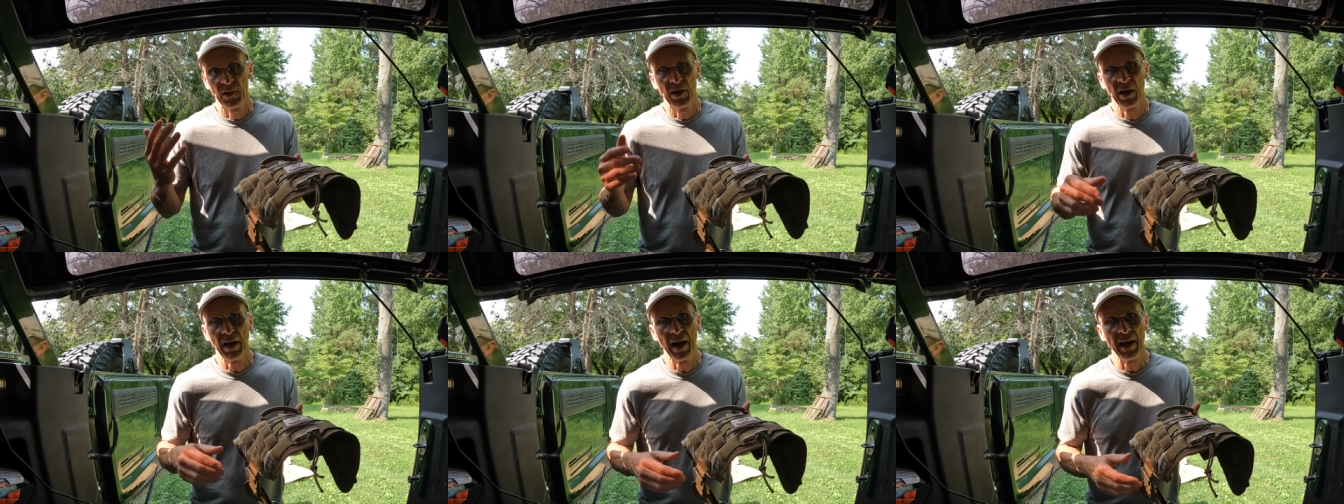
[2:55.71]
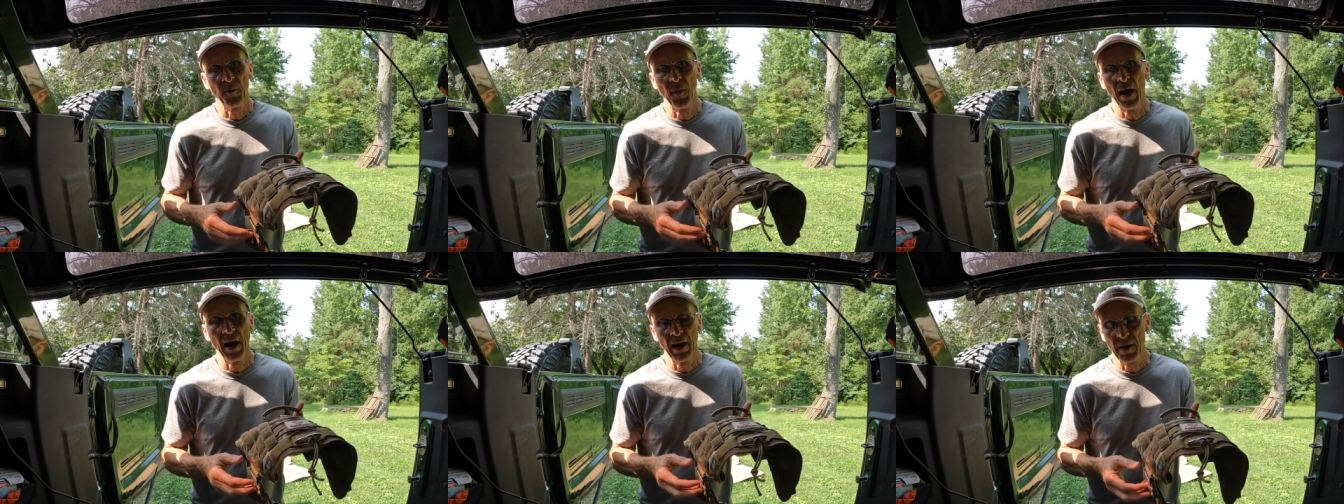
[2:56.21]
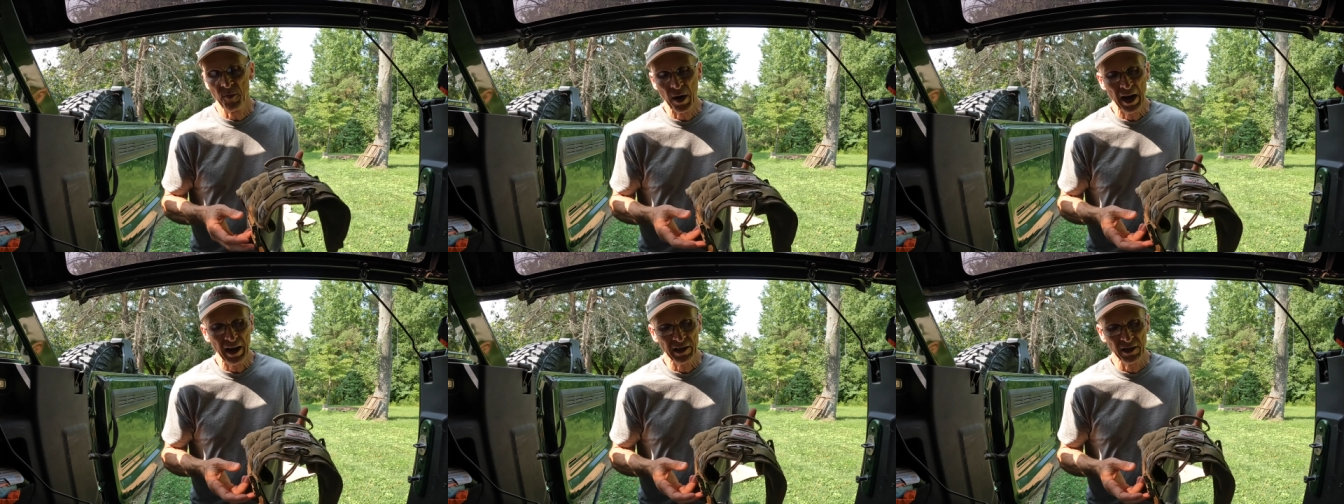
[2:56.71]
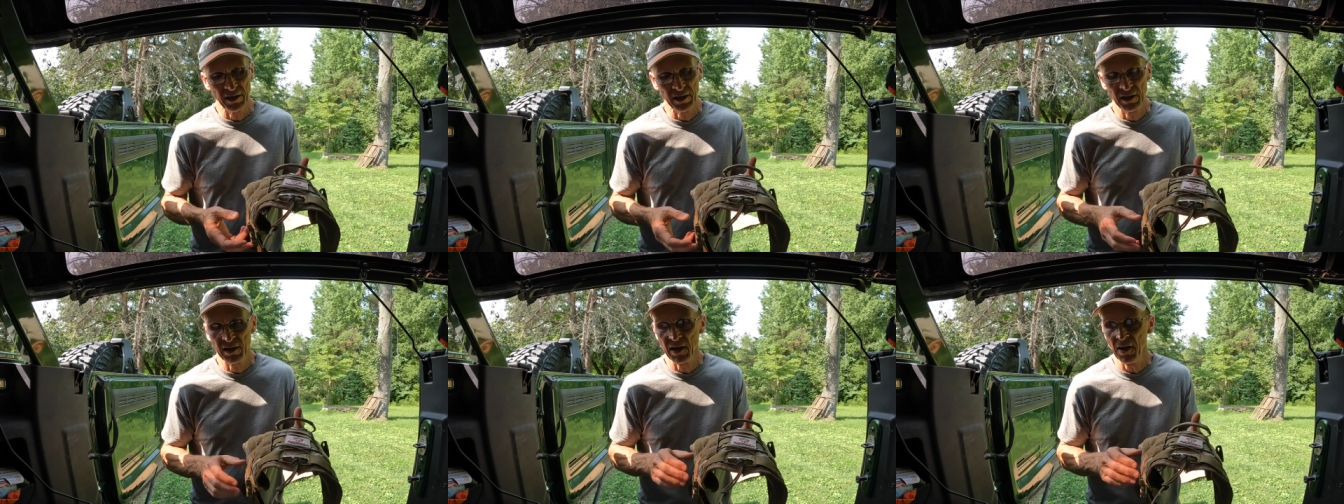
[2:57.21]
connect molly patches
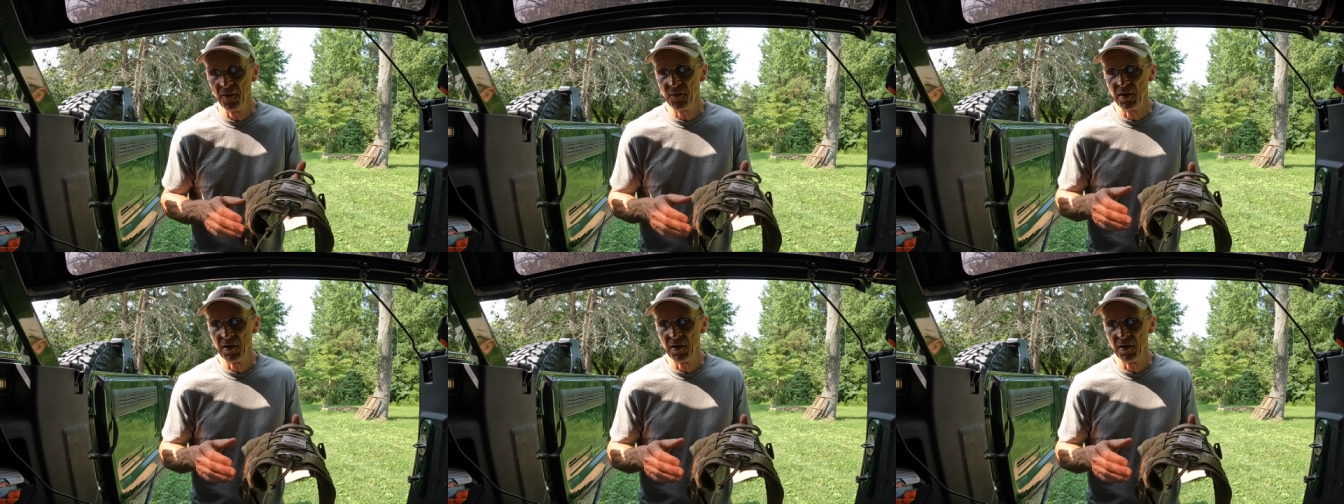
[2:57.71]
and stuff.